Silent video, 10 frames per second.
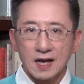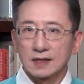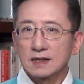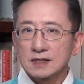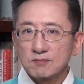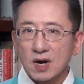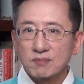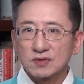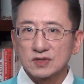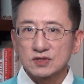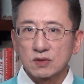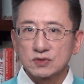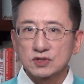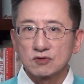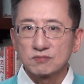another popular
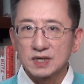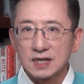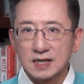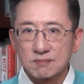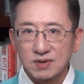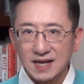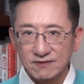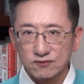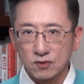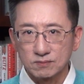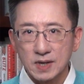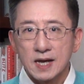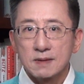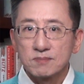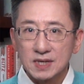social media platform,
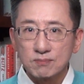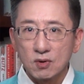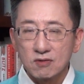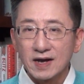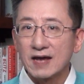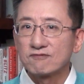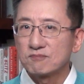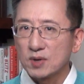people have